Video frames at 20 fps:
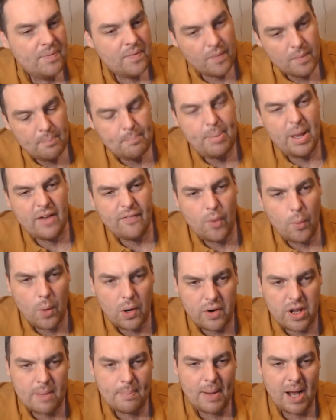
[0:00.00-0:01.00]
Bit of a
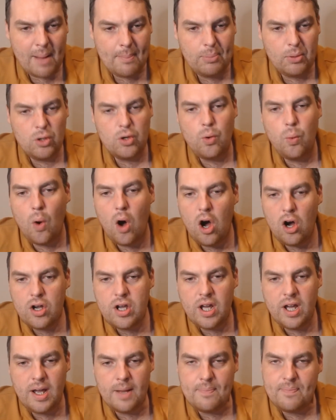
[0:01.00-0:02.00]
worry about Brooke
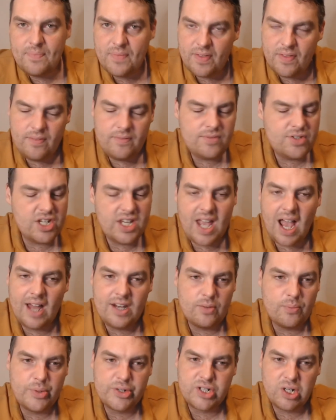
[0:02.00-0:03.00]
Walker. She kind
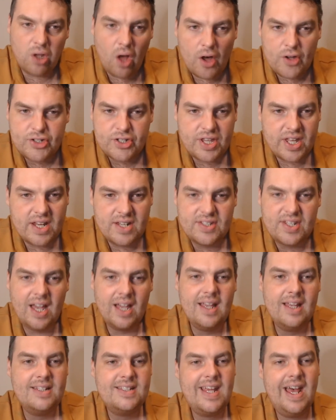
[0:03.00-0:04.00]
of was lost the
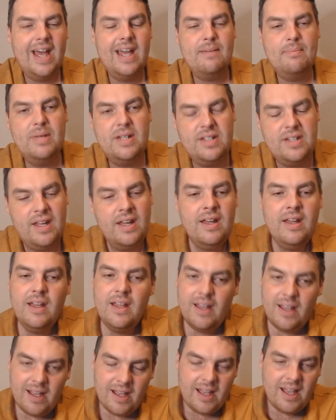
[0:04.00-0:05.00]
entire time, and
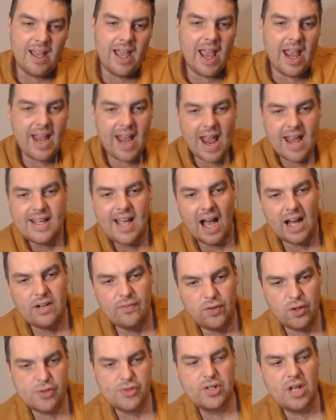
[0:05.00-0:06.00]
it kind of
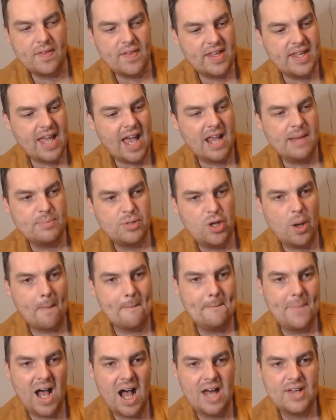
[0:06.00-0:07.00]
looks like the game's
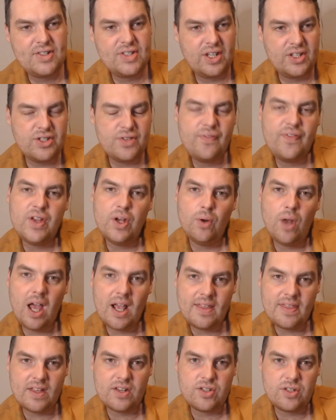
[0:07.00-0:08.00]
gone past. I just feel
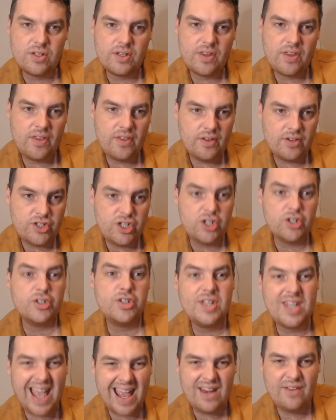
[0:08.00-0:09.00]
like that she
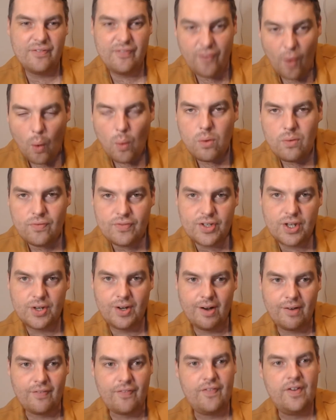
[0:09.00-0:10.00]
doesn't get involved
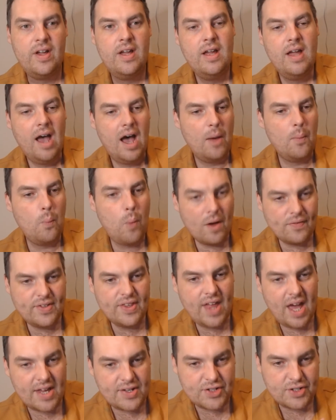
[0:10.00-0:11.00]
enough. And whether
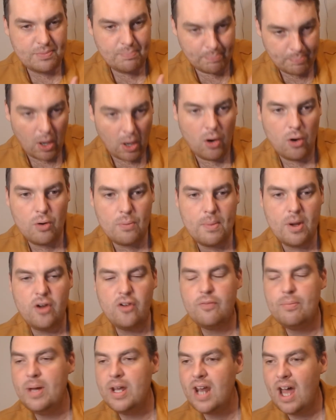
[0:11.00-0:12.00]
that's ball
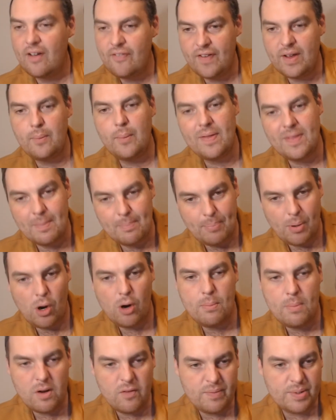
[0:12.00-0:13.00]
movement, I think when the ball
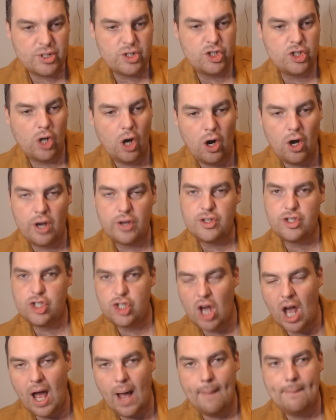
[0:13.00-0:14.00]
movement's short and
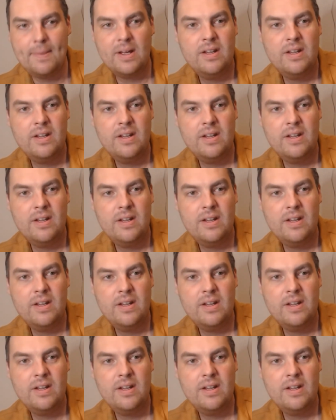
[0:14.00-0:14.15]
sharp,